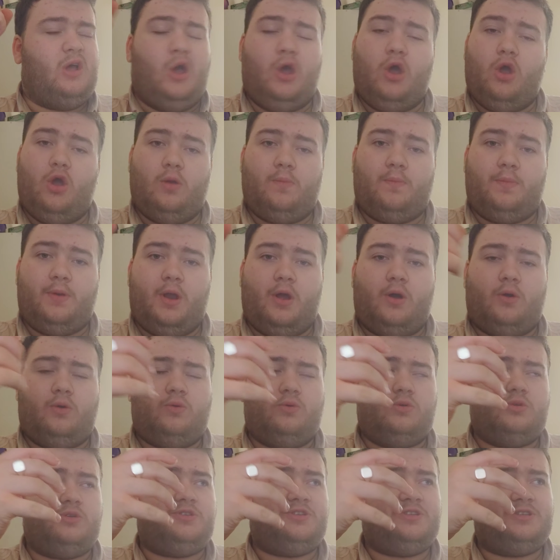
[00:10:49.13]
herb
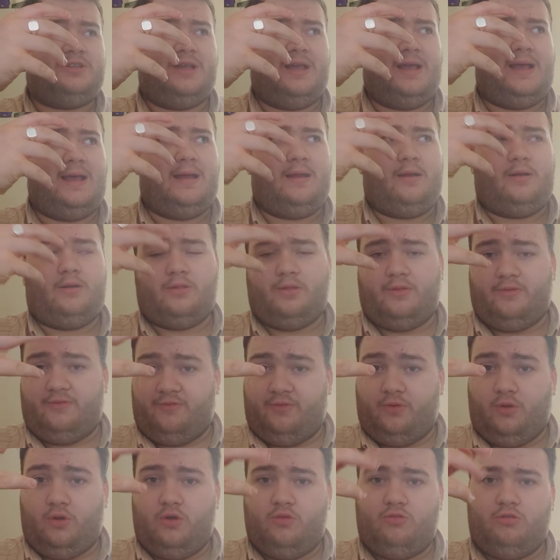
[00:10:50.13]
notes and the
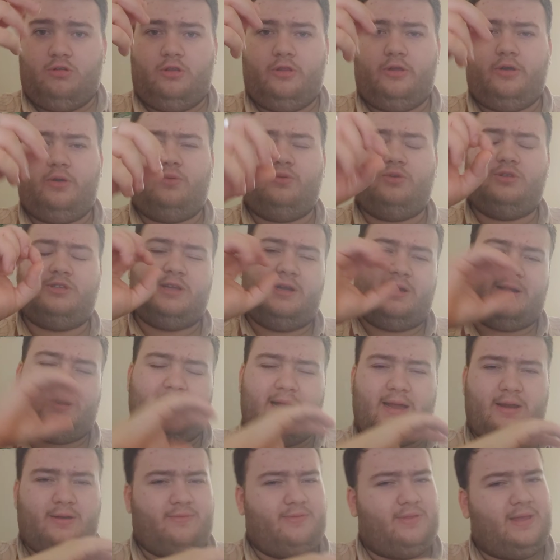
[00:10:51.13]
floral notes and
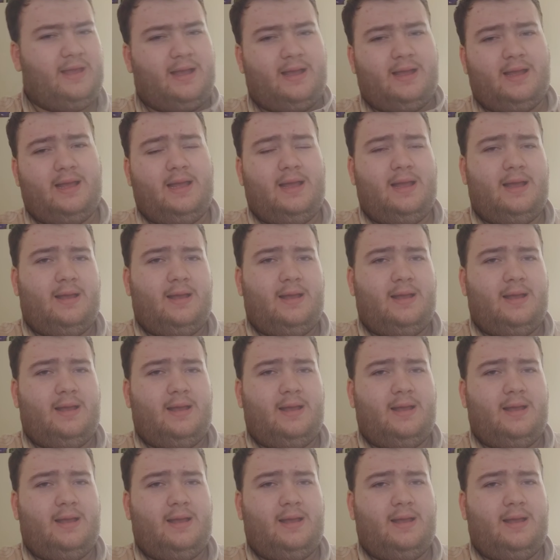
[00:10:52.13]
kind of that